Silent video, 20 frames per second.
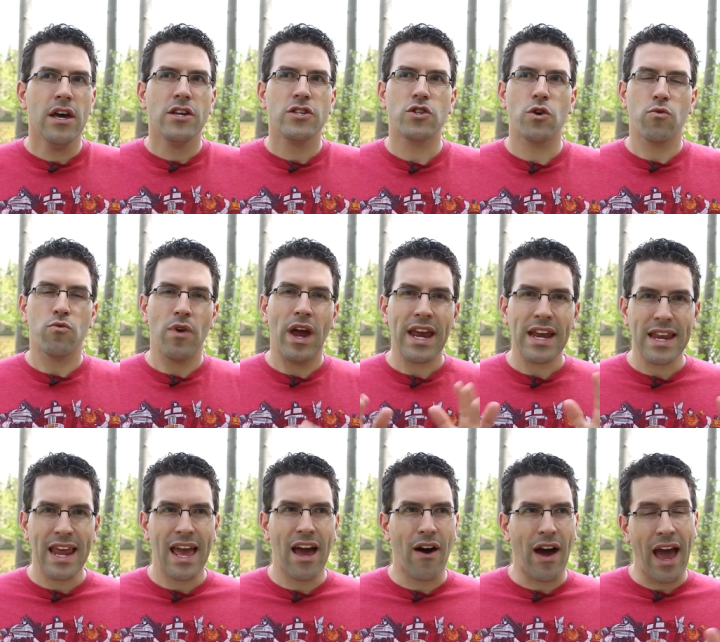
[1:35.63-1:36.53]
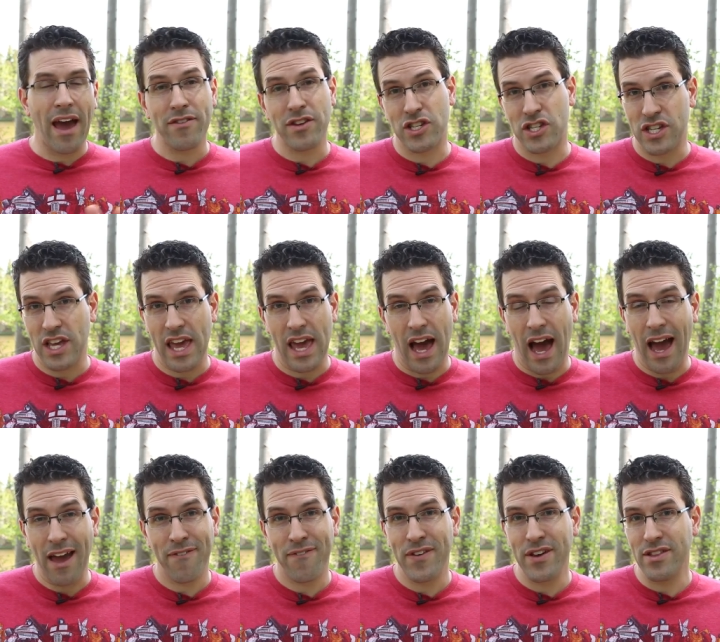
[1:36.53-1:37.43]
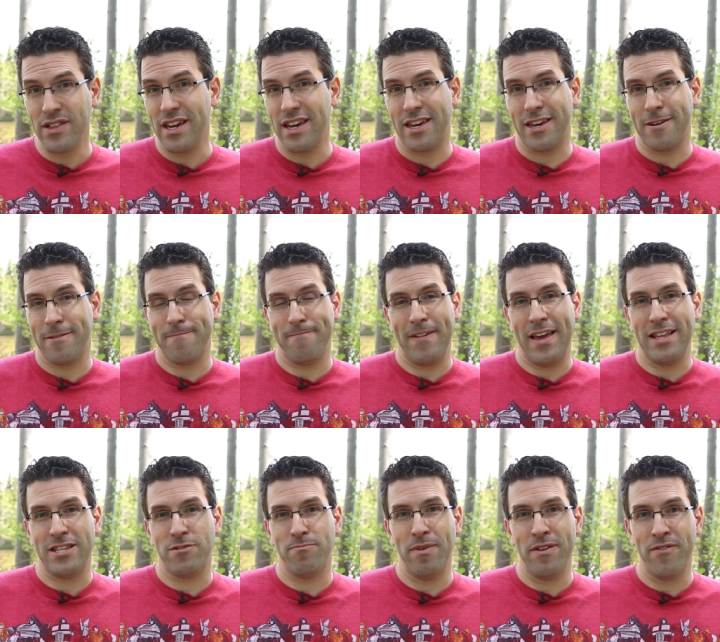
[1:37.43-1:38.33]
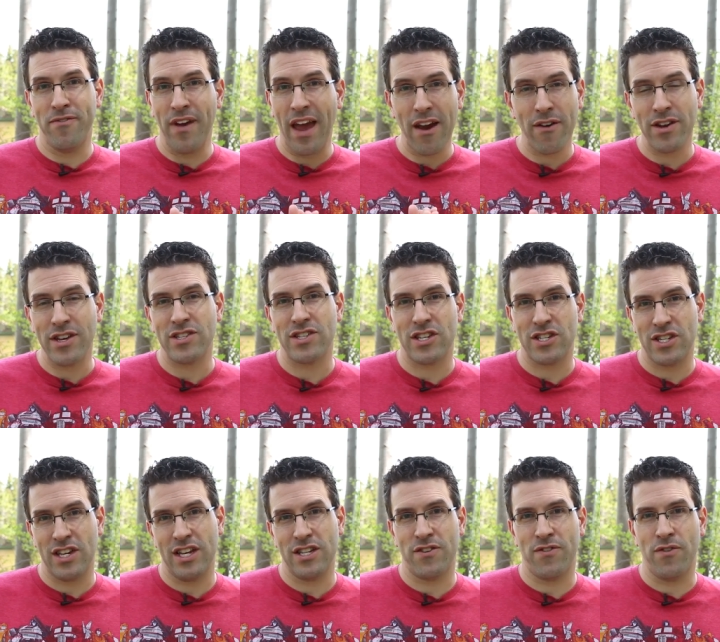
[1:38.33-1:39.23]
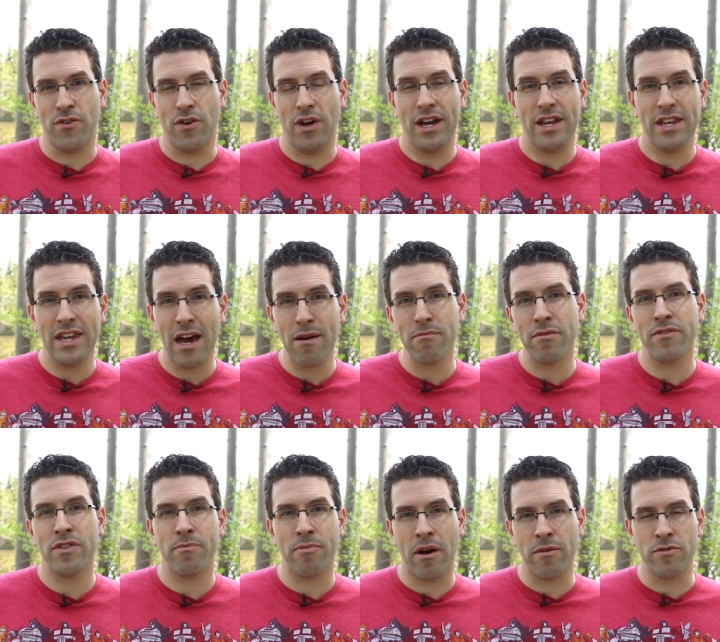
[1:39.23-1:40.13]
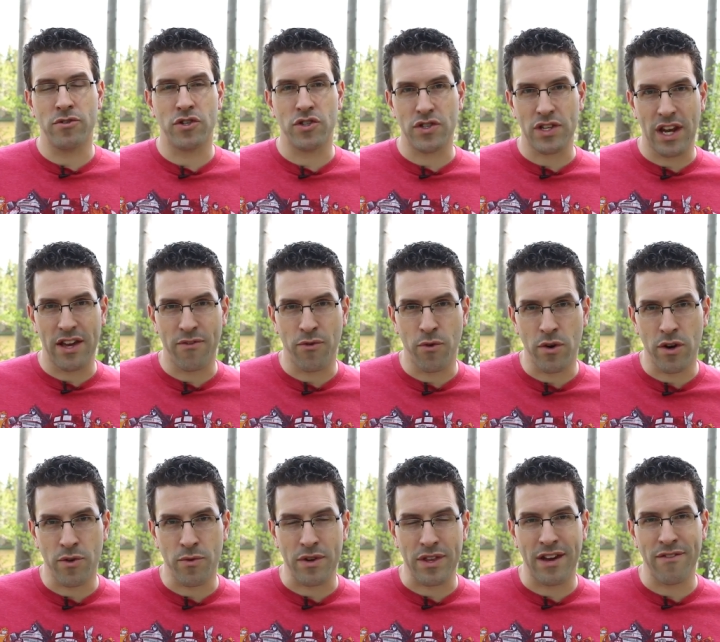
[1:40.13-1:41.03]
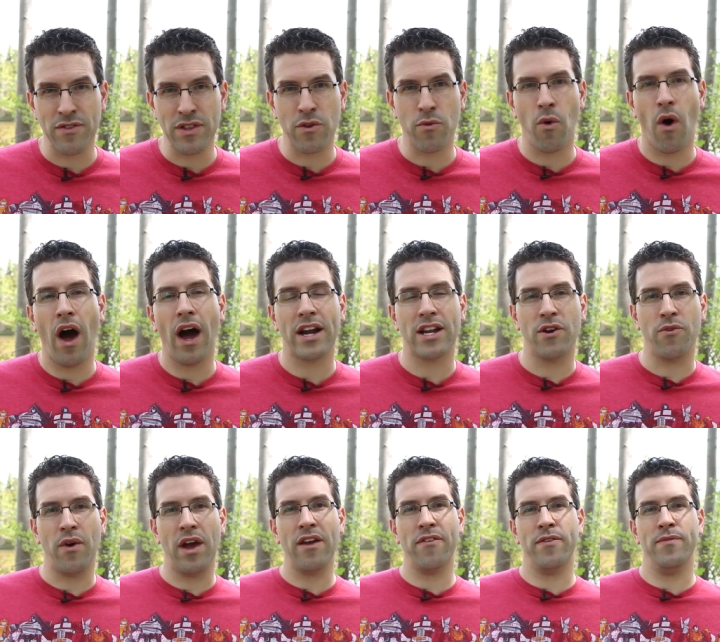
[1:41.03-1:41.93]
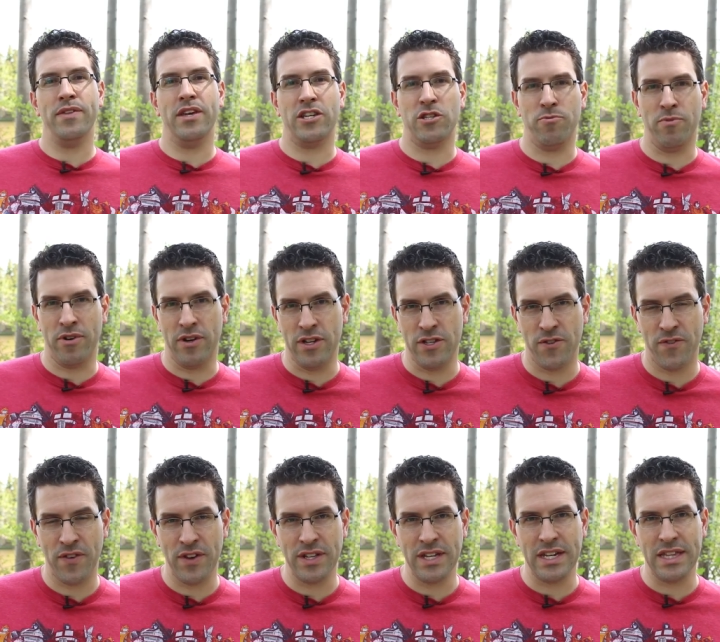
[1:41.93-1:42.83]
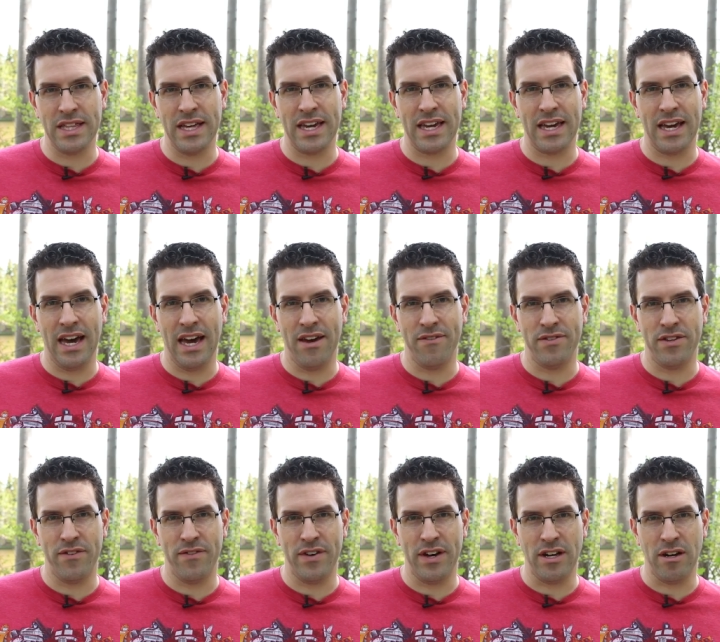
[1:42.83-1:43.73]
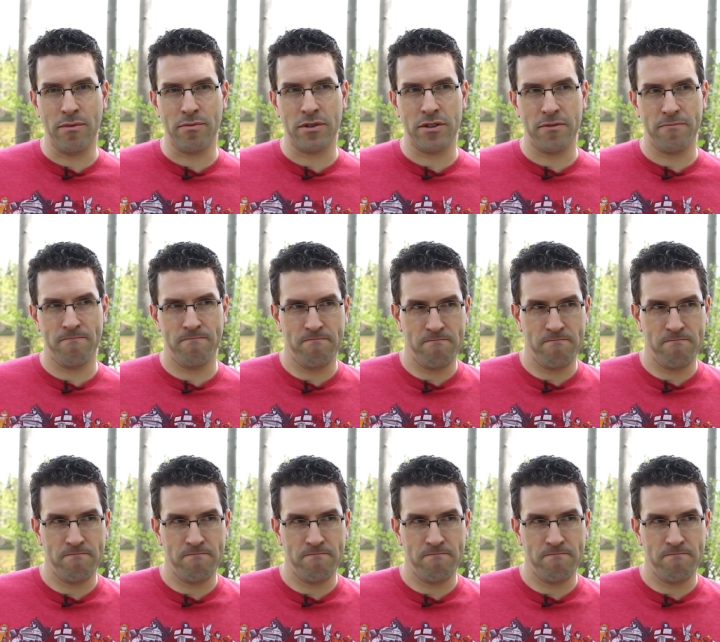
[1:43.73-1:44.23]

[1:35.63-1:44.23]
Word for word: So right now, I have to say, I feel like it's been very successful. A number of the publishers that I've worked with, I've really walked away from the experience feeling like I've developed